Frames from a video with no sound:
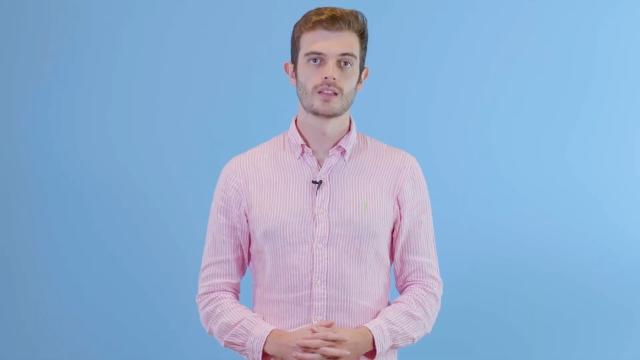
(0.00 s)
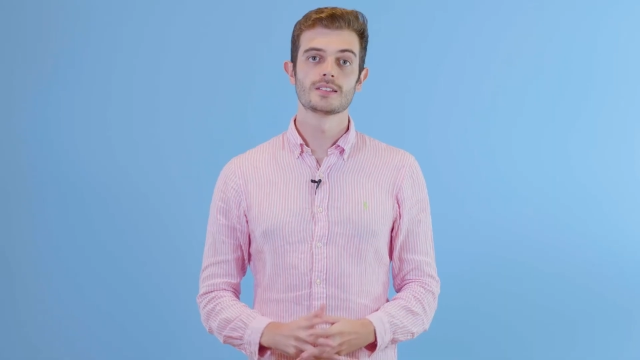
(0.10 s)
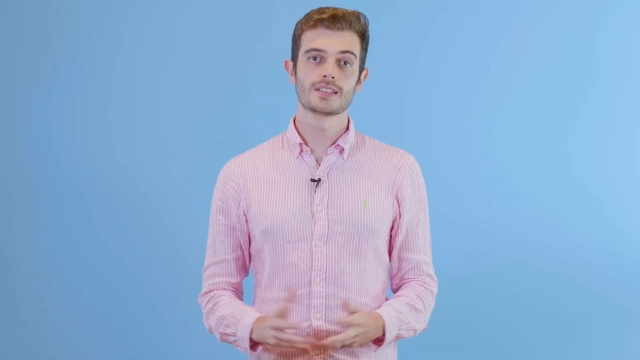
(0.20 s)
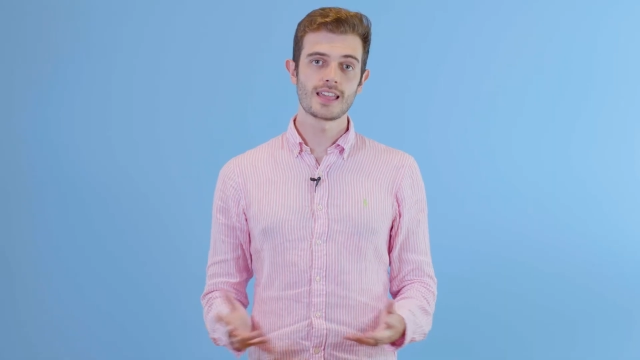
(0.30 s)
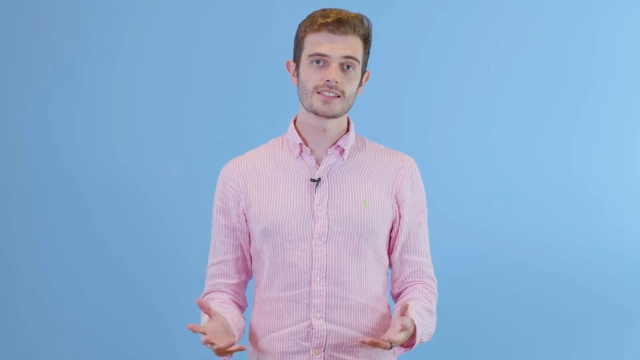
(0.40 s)

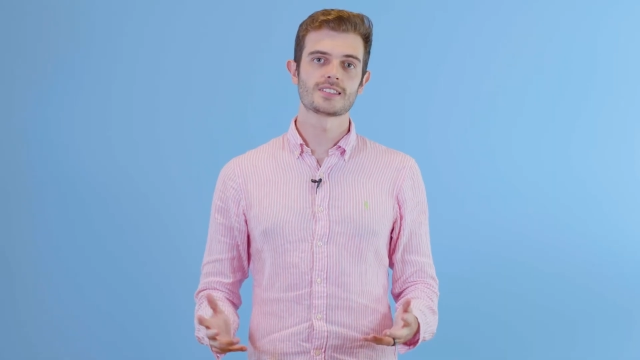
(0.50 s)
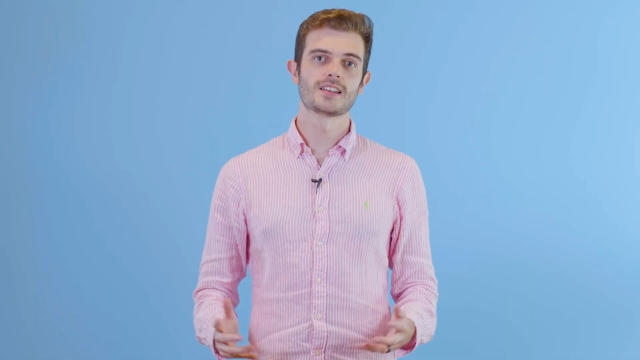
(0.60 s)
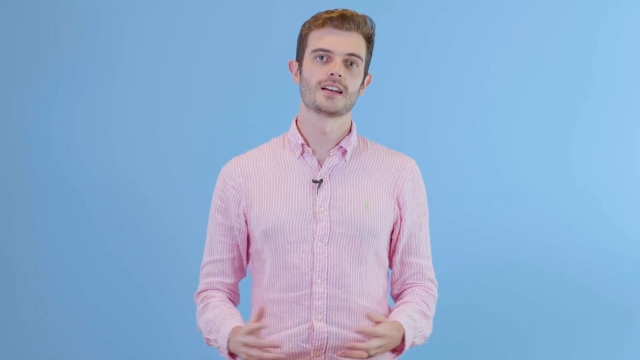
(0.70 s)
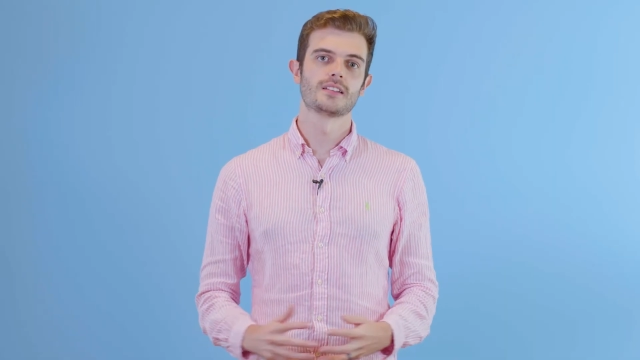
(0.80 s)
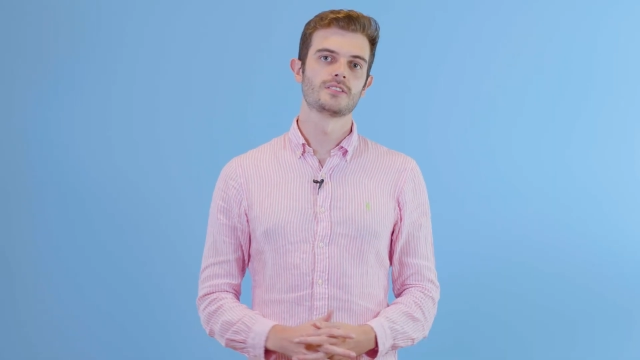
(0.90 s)
To get
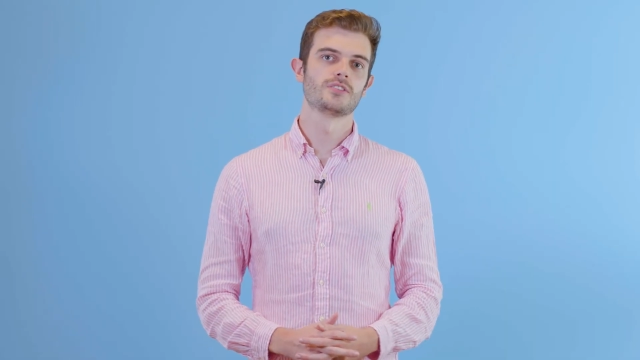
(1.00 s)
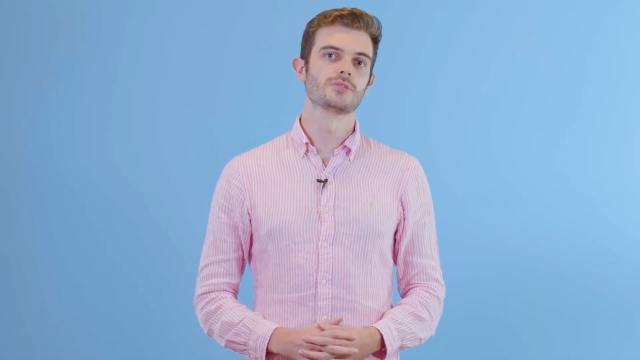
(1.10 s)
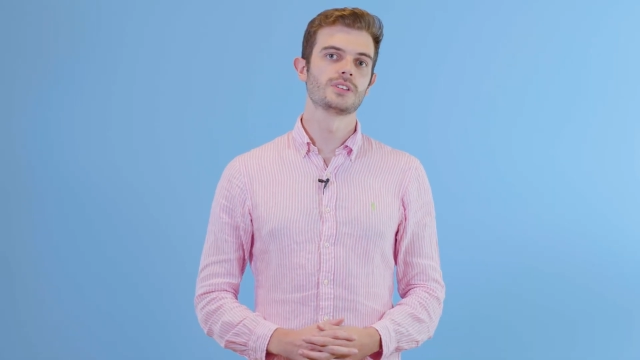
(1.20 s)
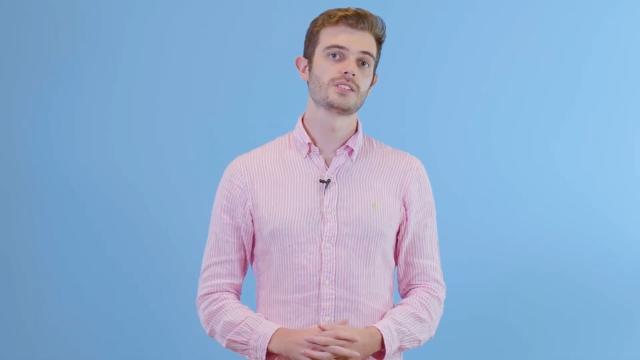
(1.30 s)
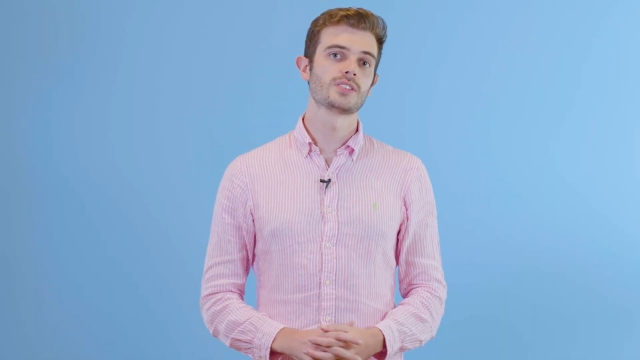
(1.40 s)
started, you'll
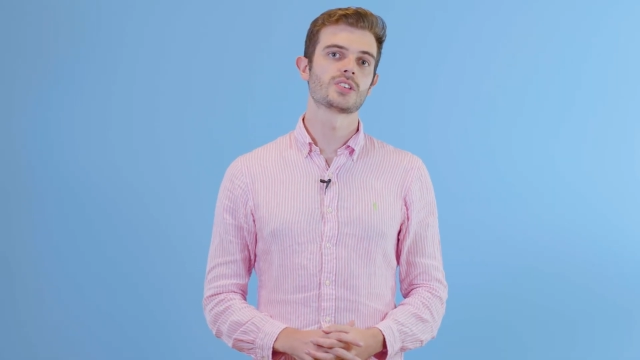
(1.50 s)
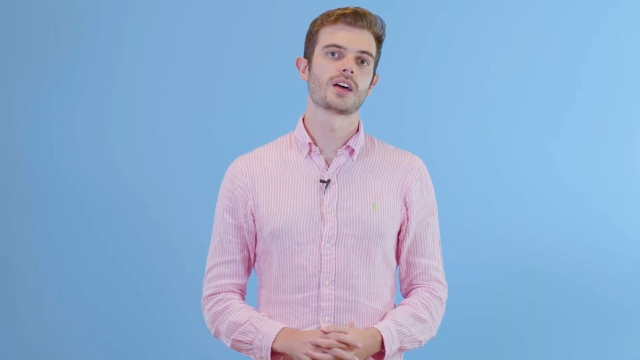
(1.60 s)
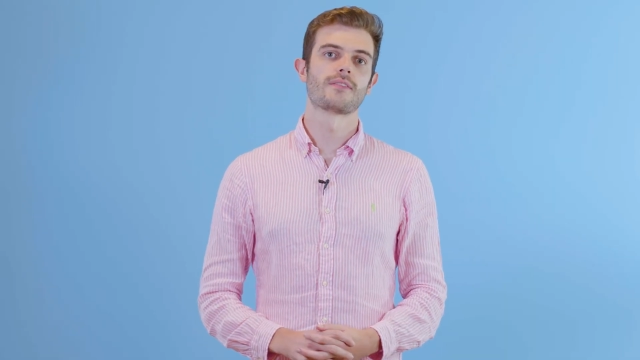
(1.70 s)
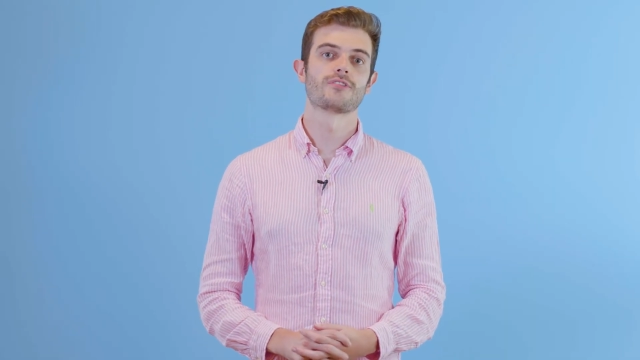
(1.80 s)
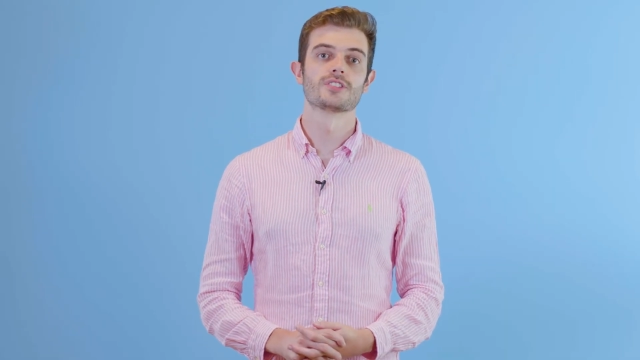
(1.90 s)
need to sign
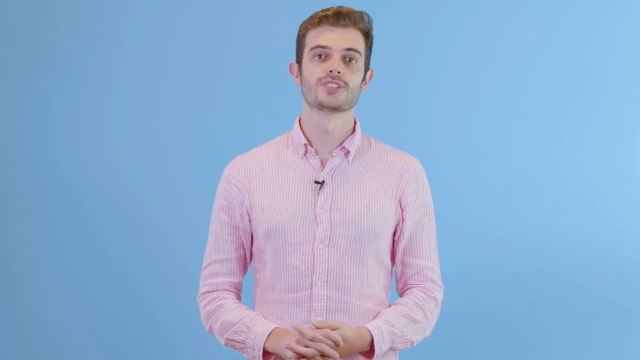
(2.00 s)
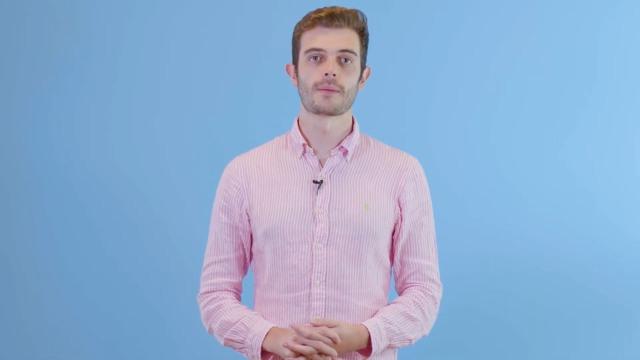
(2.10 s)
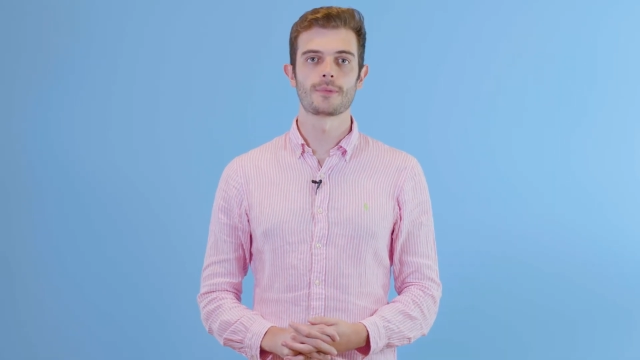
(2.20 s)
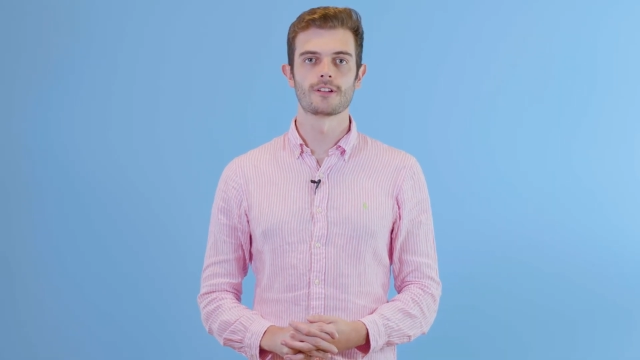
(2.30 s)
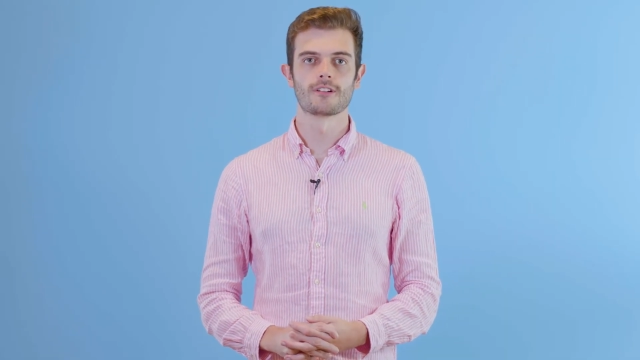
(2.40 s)
up for a
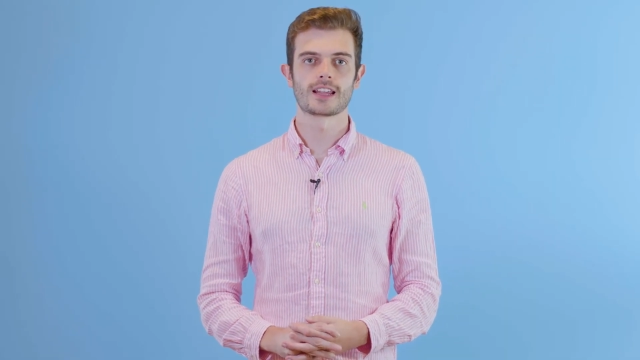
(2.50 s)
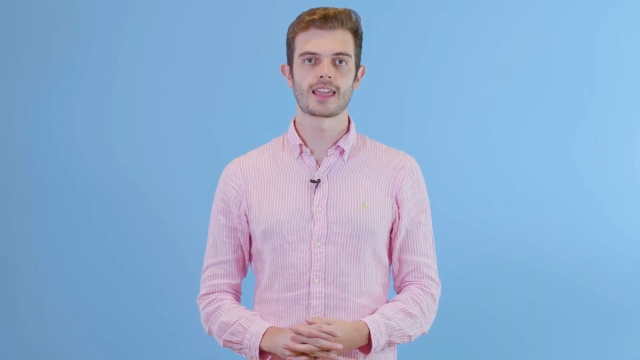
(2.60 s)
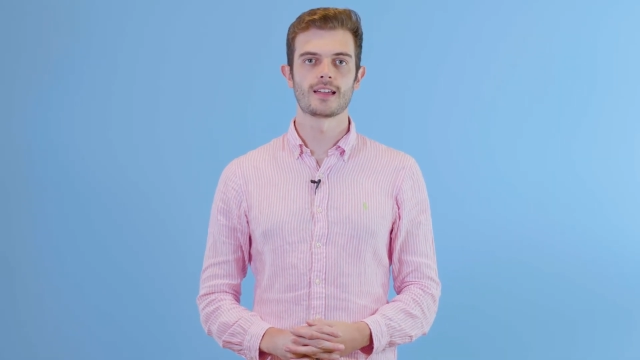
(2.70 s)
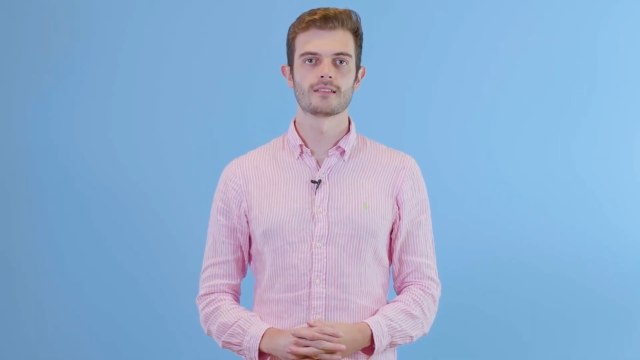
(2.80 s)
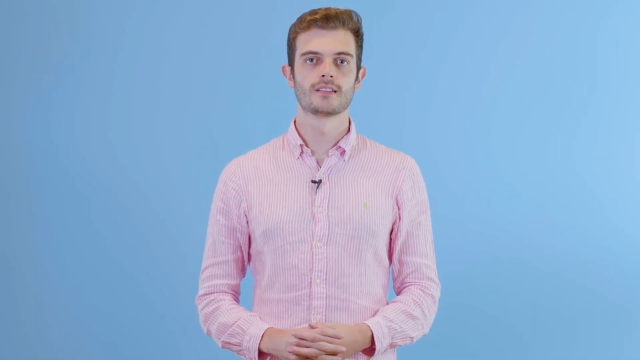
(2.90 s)
Zapier
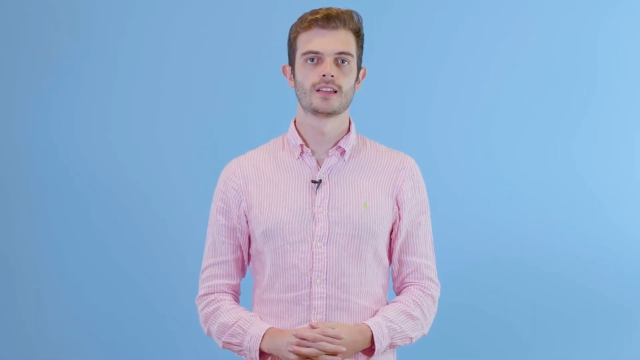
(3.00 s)
account.